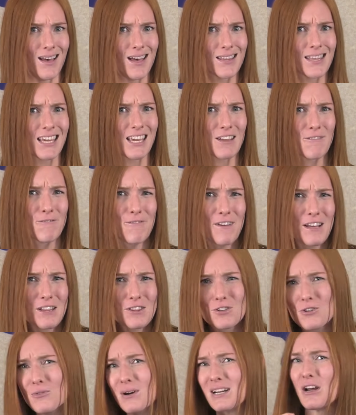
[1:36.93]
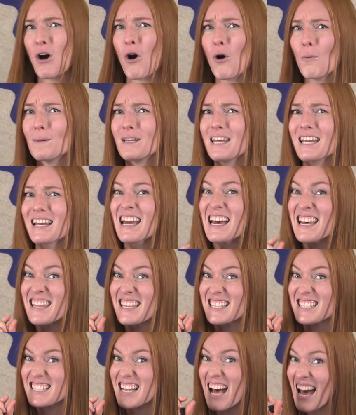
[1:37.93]
They can fit through an opening
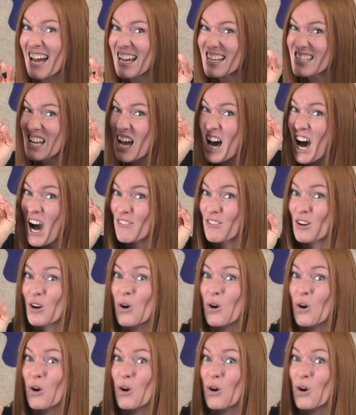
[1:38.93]
the size of a